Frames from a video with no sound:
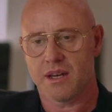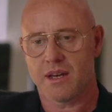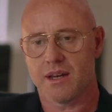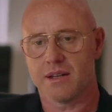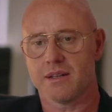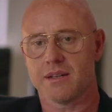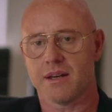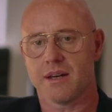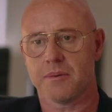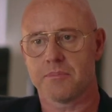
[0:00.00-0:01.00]
and
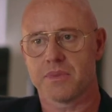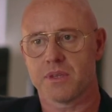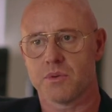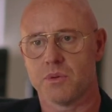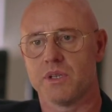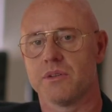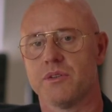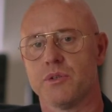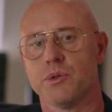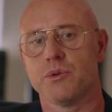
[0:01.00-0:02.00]
we will
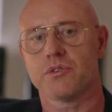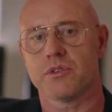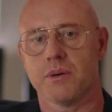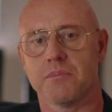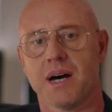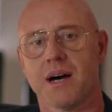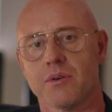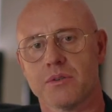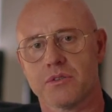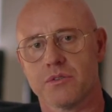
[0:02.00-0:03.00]
reduce the
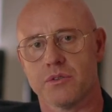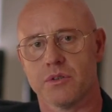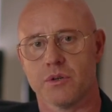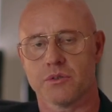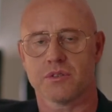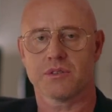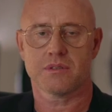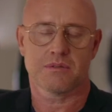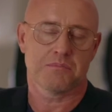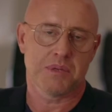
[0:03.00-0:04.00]
amount to those
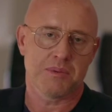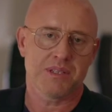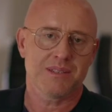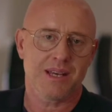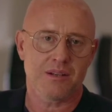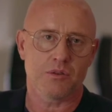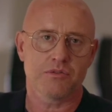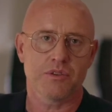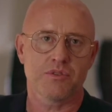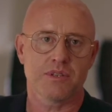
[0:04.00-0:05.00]
maybe 10 or
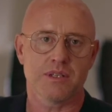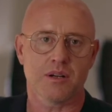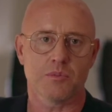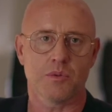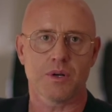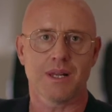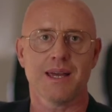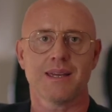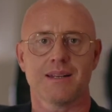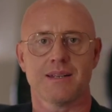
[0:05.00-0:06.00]
15 that are more
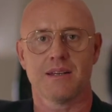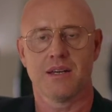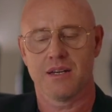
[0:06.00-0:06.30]
likely